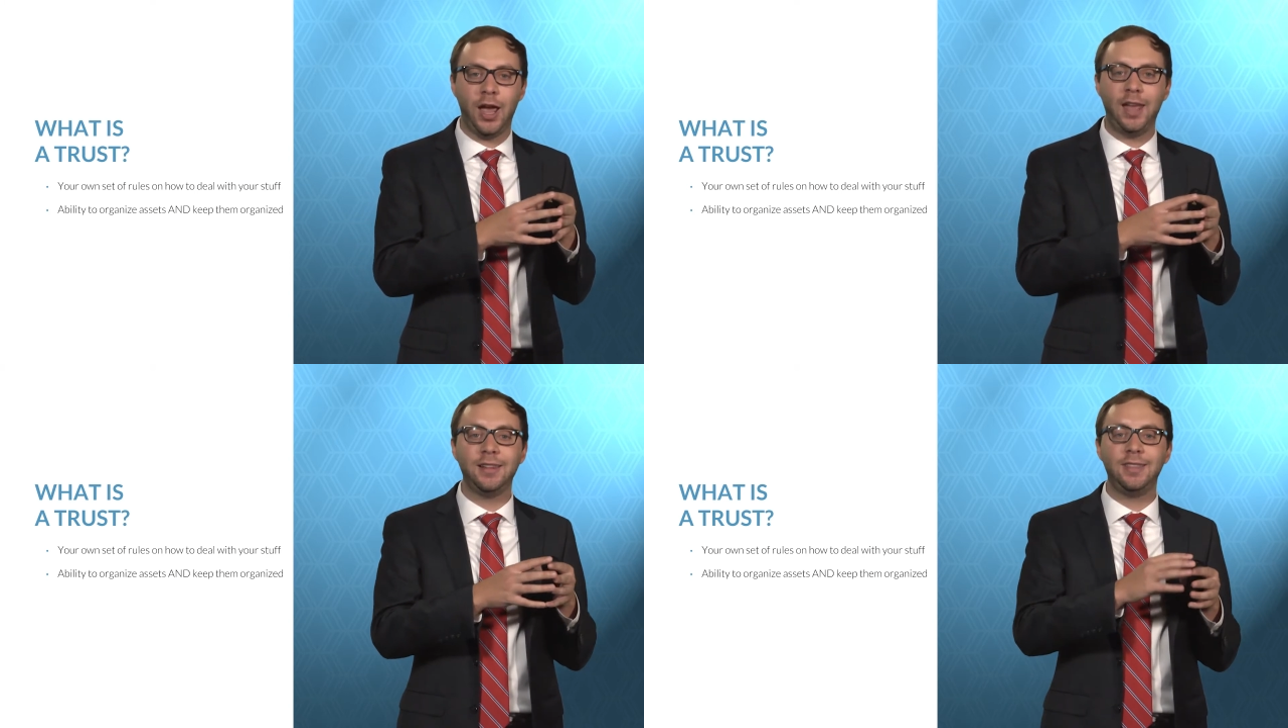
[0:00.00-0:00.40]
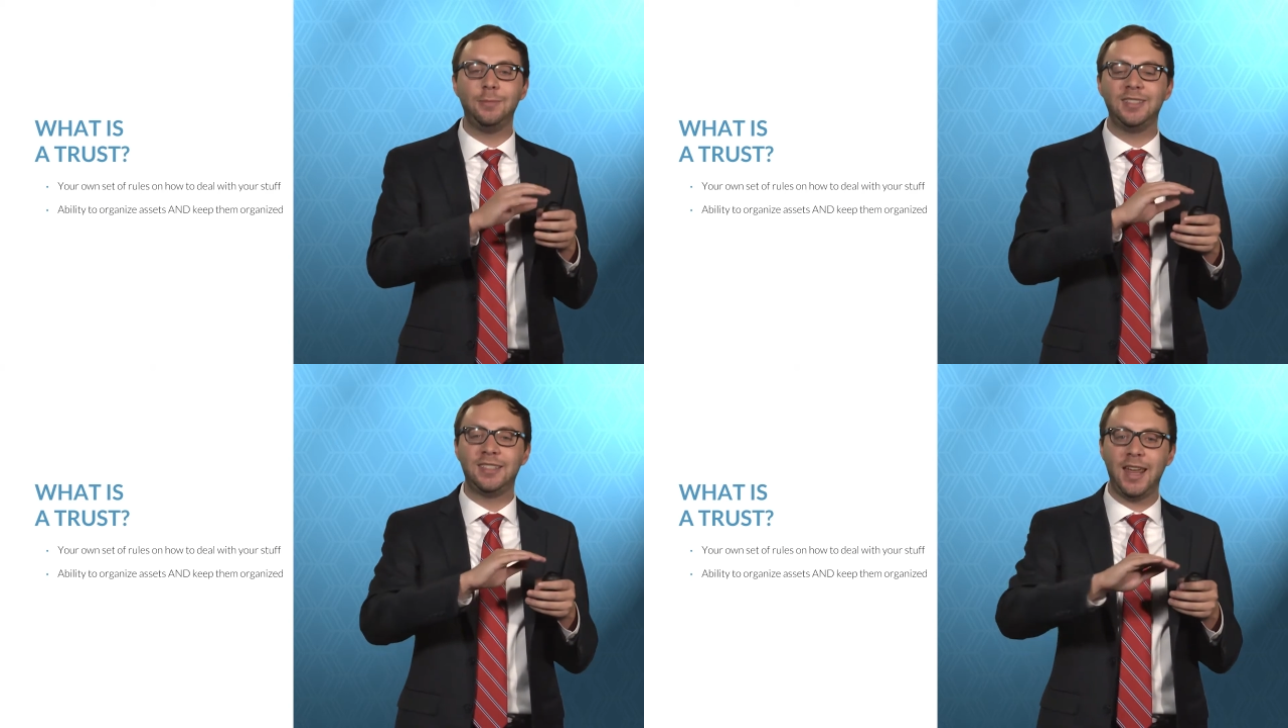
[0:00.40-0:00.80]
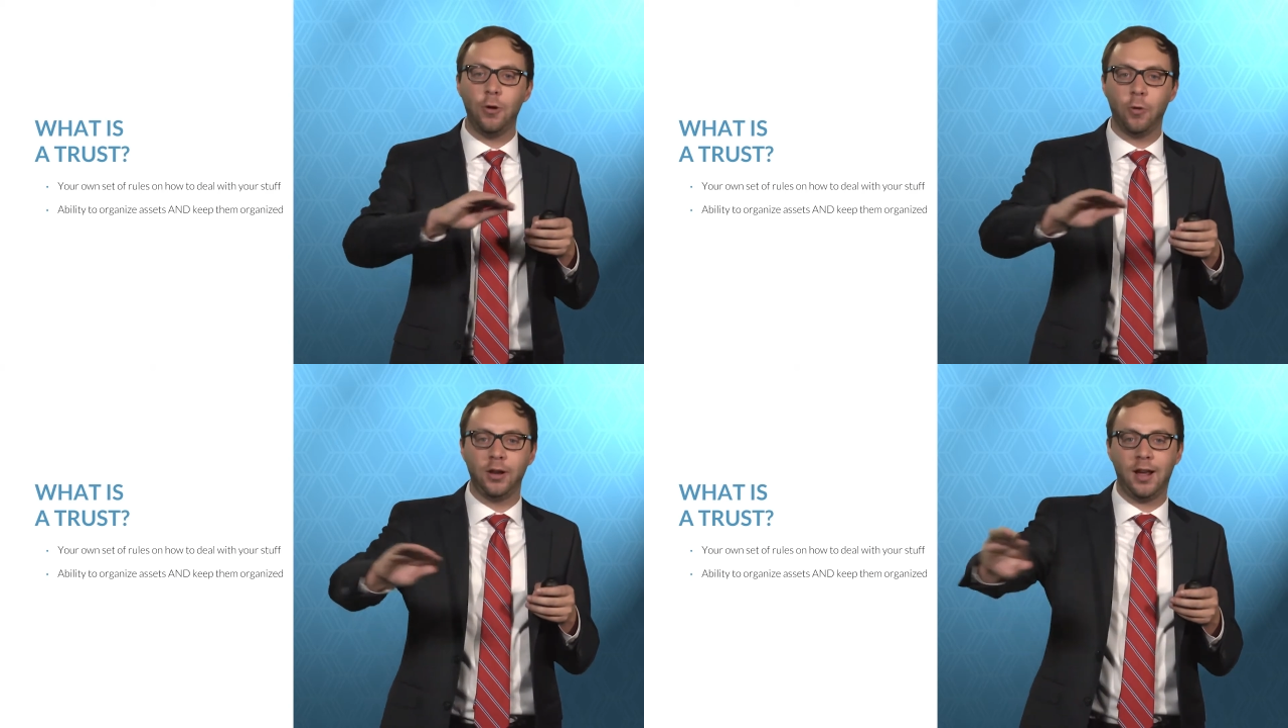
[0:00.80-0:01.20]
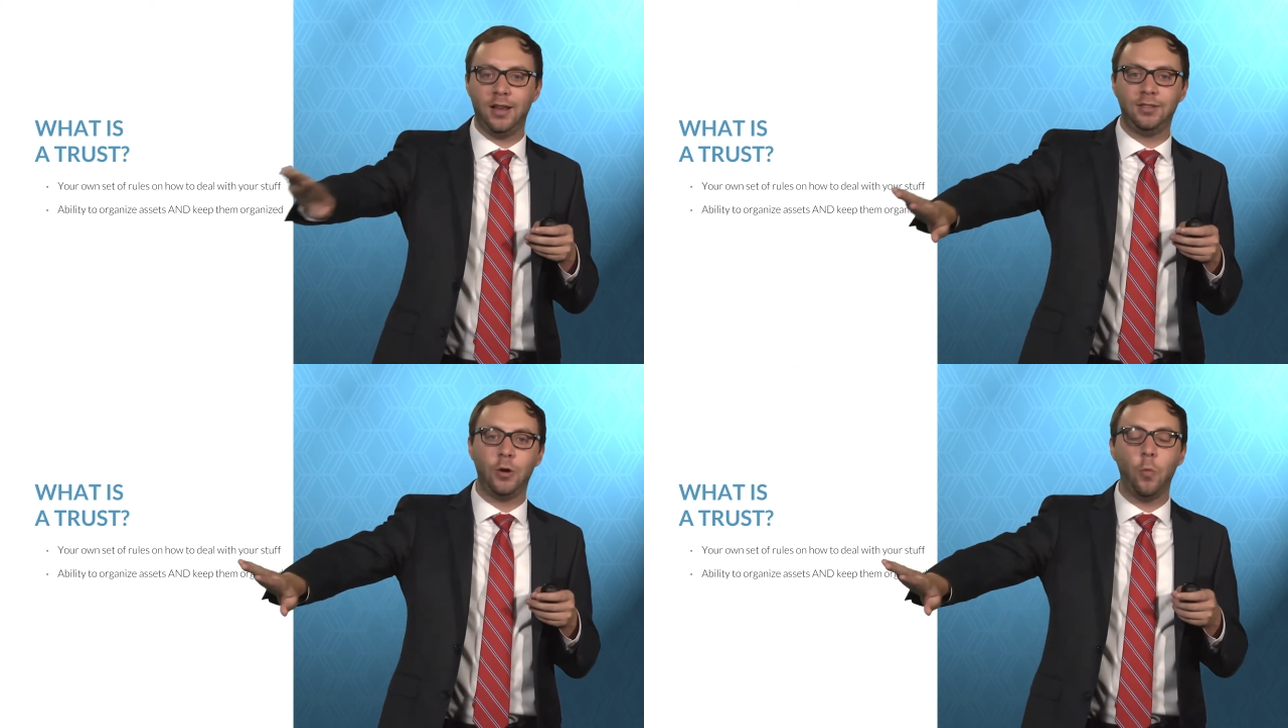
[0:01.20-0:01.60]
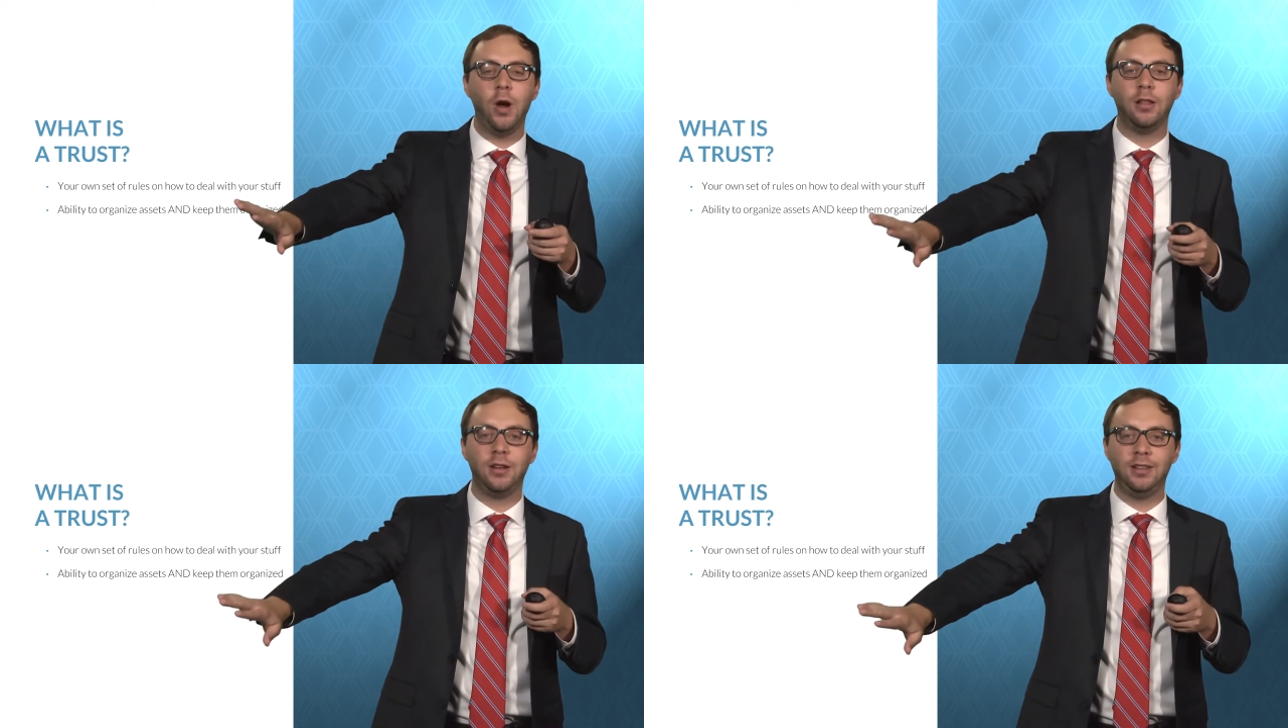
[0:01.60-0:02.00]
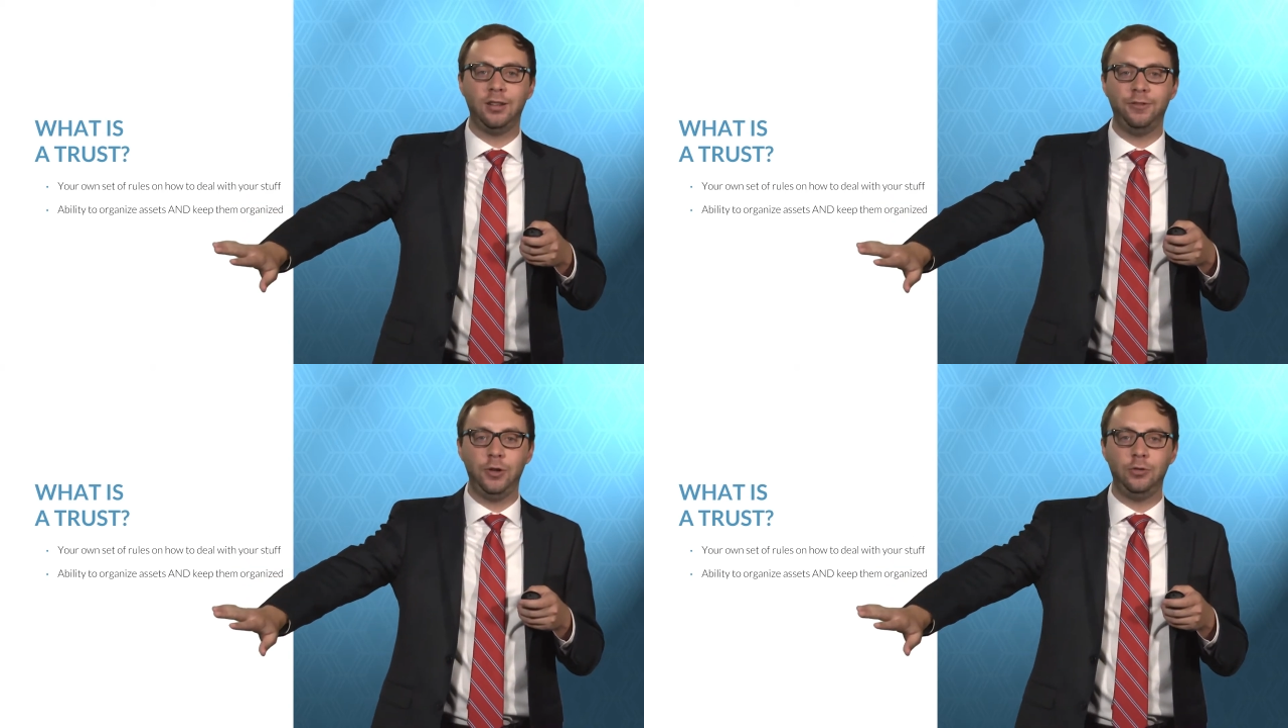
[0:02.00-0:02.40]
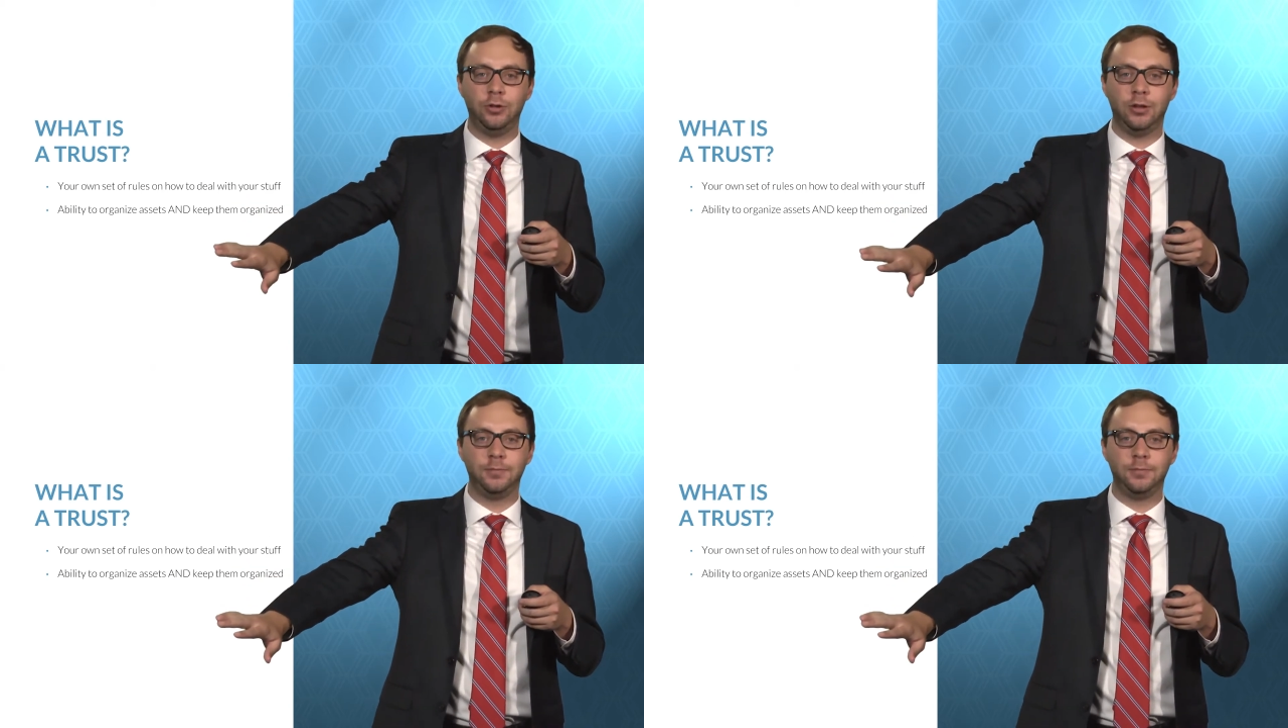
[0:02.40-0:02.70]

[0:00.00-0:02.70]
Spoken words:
and let them stay organized well on into the future.